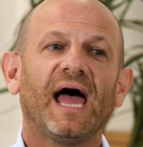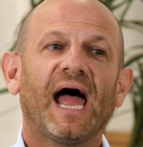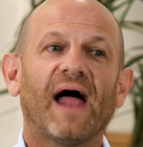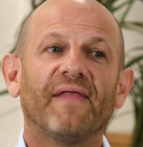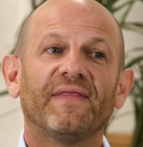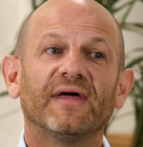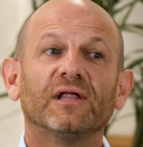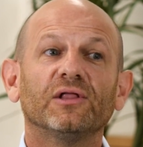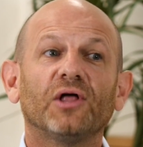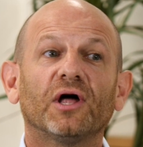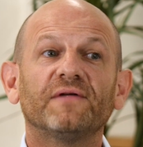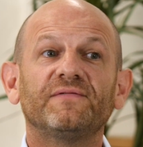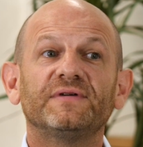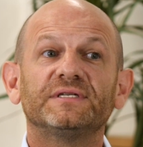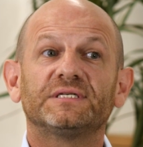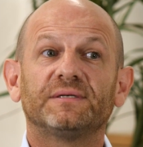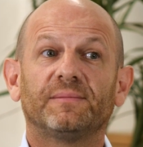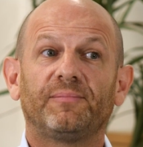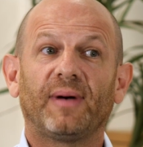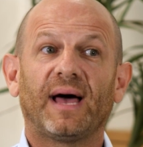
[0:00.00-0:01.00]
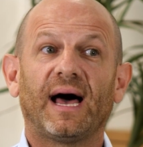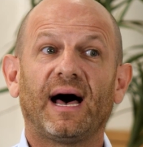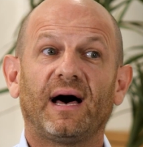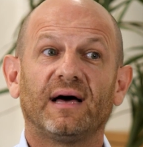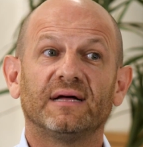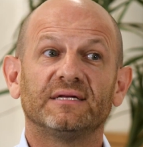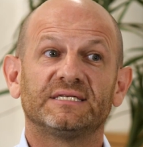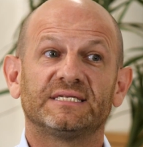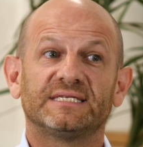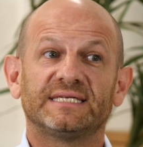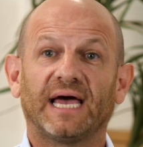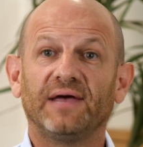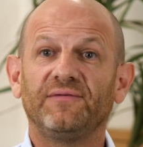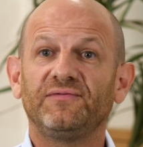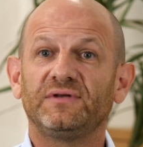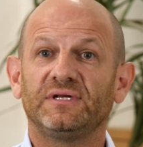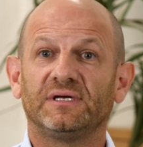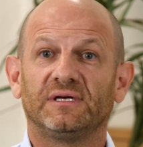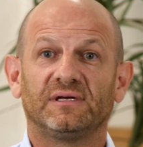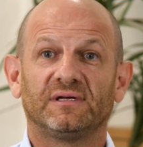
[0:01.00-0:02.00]
And then a lot of it's about
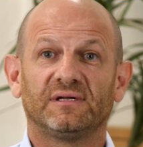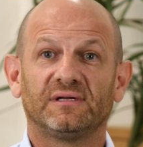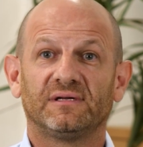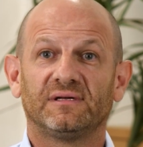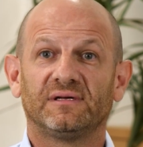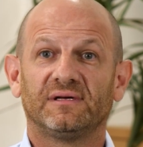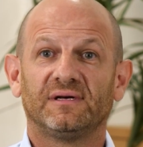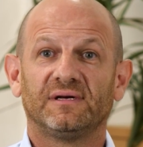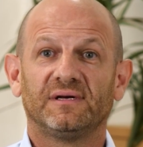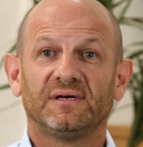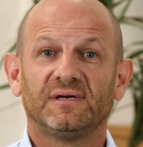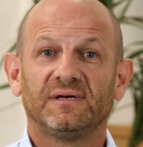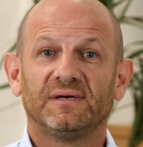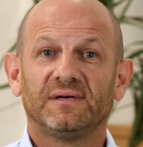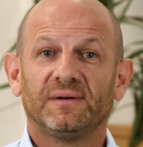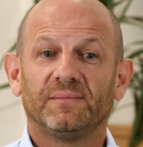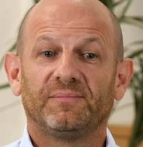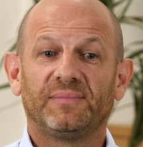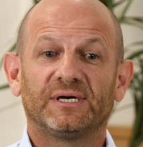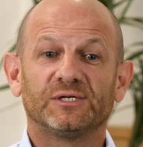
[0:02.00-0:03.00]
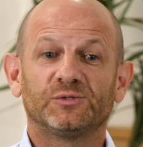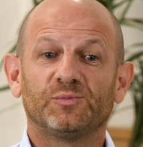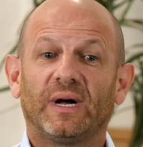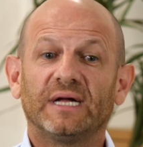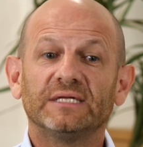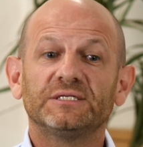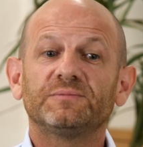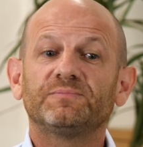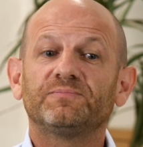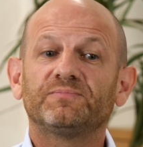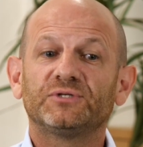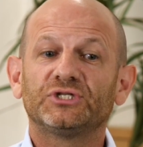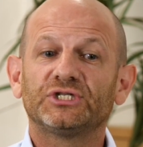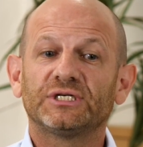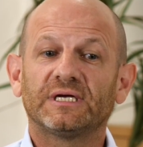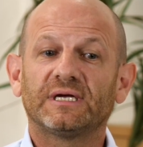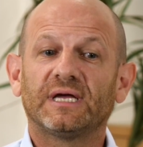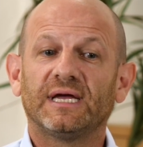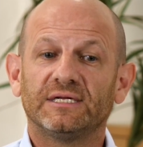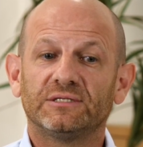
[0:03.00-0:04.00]
safety, because once
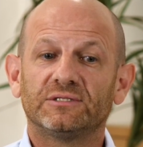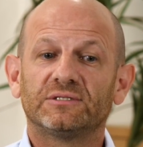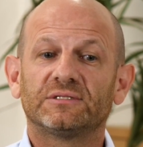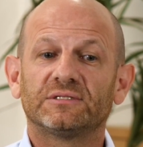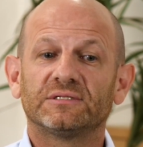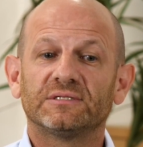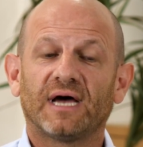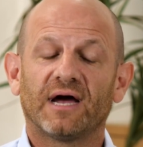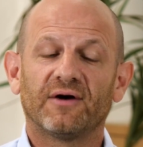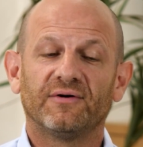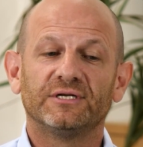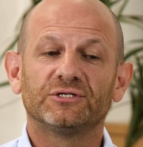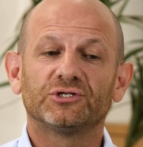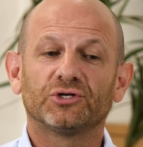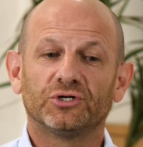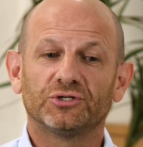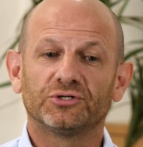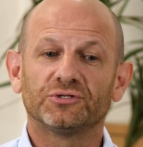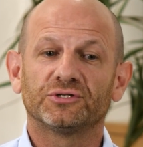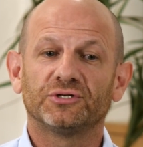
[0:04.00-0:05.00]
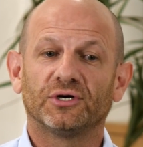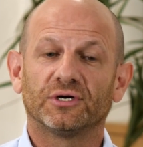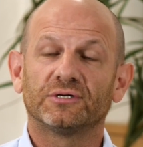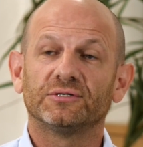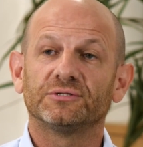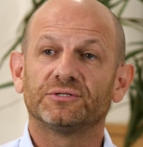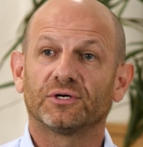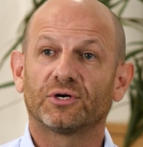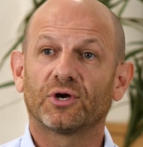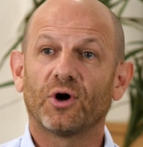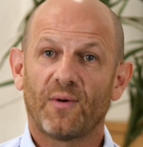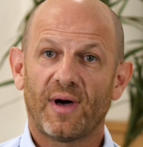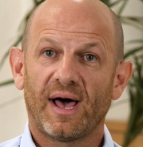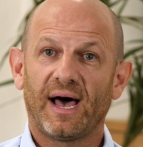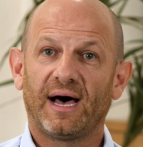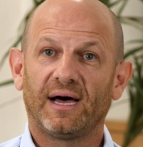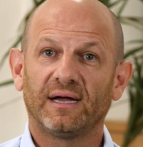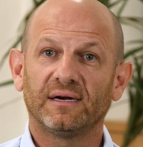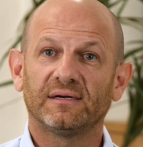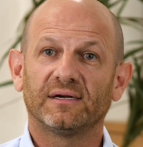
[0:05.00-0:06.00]
kids are in social circles that go
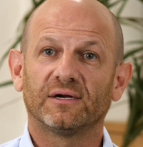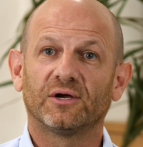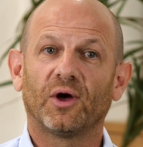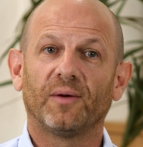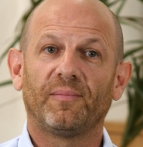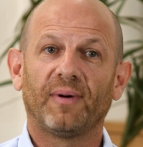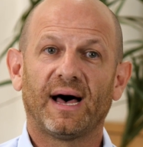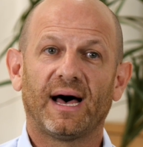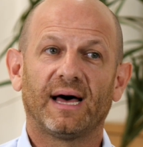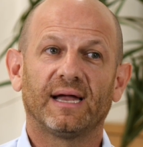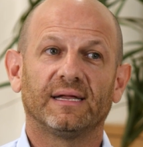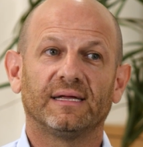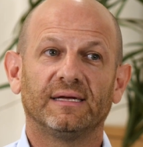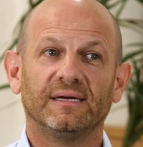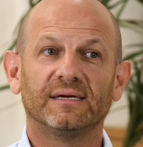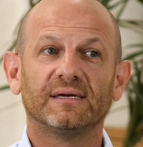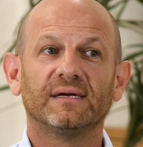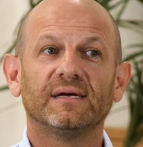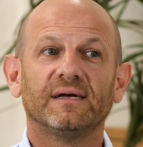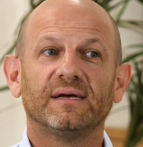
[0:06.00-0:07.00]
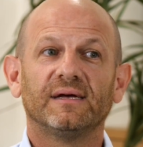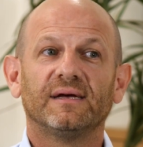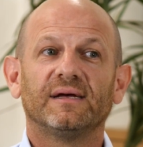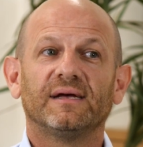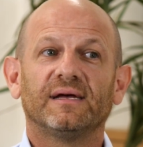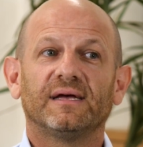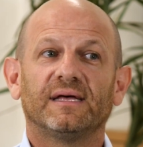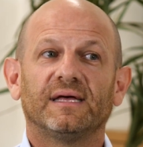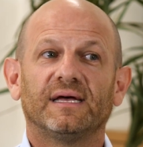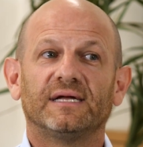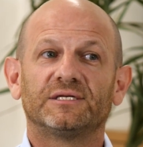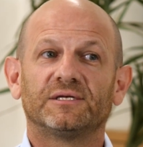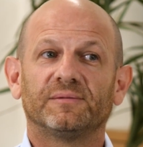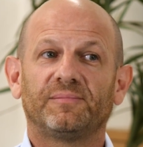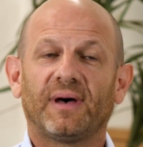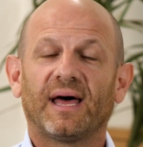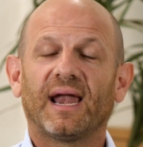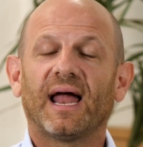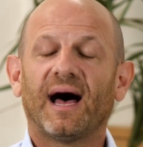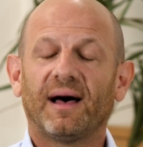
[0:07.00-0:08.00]
out and go partying, it's
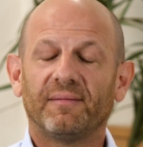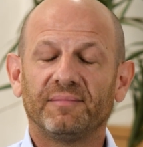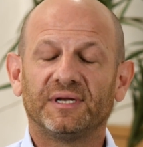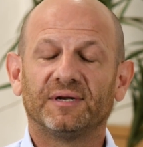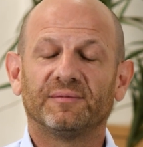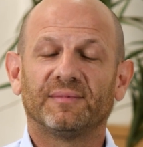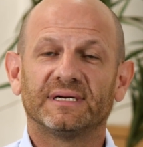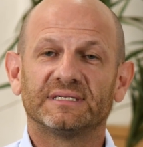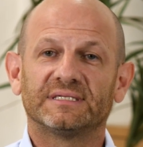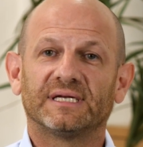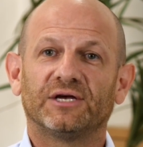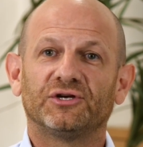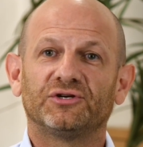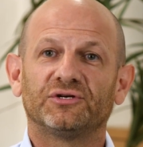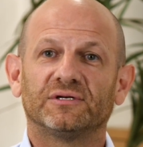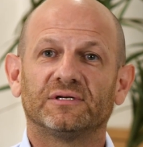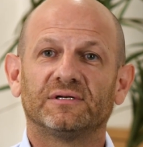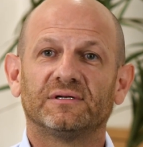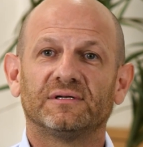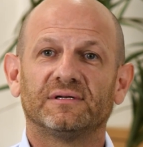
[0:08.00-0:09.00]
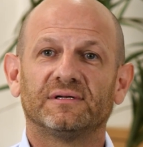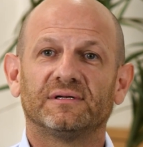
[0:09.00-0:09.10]
about harm minimisation.